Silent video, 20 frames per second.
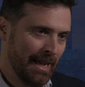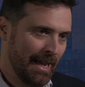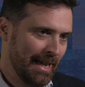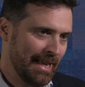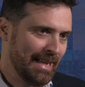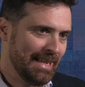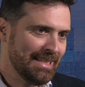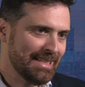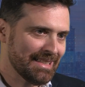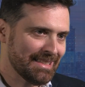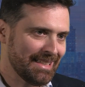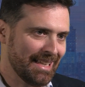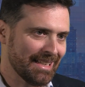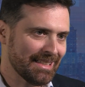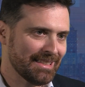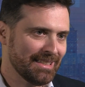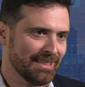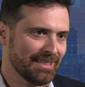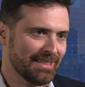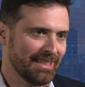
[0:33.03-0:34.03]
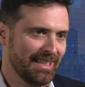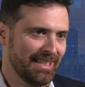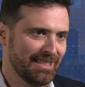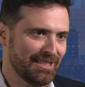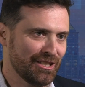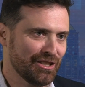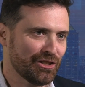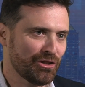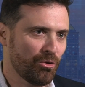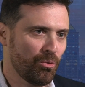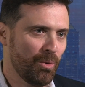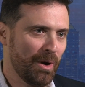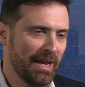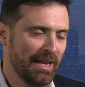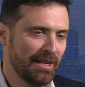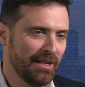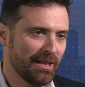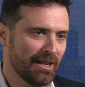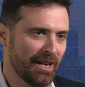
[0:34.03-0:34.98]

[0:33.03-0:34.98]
And HSX is just a way to